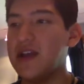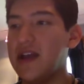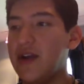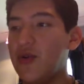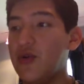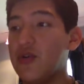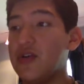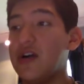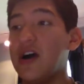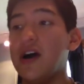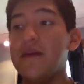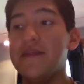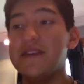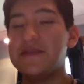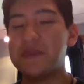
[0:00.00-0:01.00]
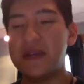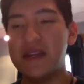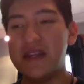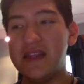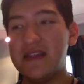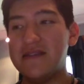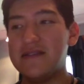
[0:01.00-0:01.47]
or this being
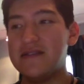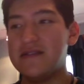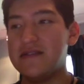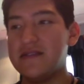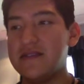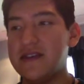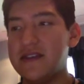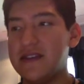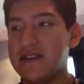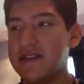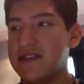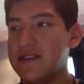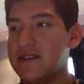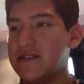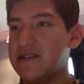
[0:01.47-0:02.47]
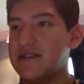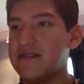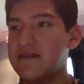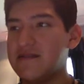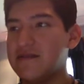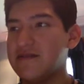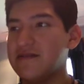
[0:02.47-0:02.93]
in like the
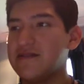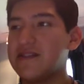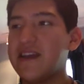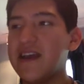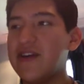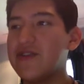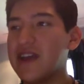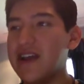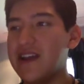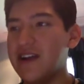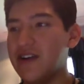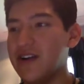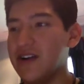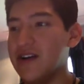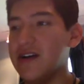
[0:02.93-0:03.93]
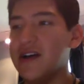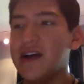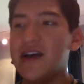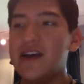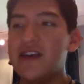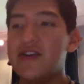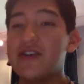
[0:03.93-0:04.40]
tailgate area,
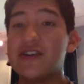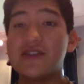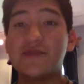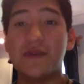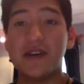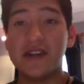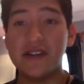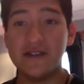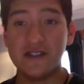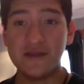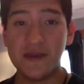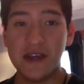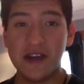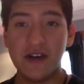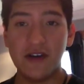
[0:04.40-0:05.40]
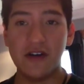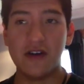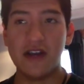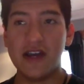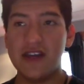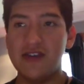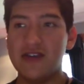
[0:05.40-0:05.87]
you can just plug in your
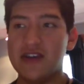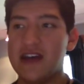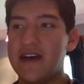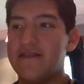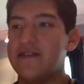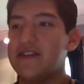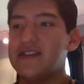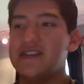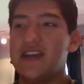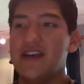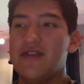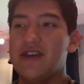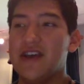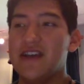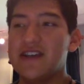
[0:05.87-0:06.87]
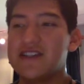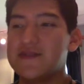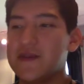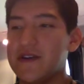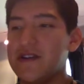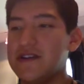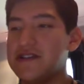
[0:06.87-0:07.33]
speaker and you can have a good tailgate
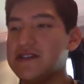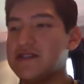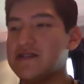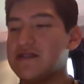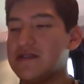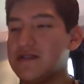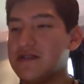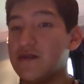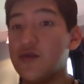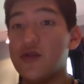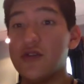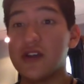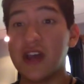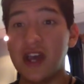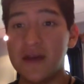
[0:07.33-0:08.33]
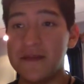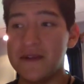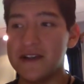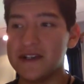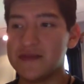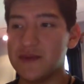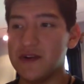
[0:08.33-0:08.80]
experience or
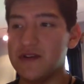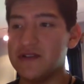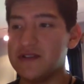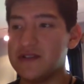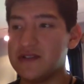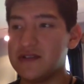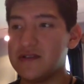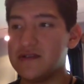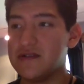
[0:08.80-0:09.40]
camping experience.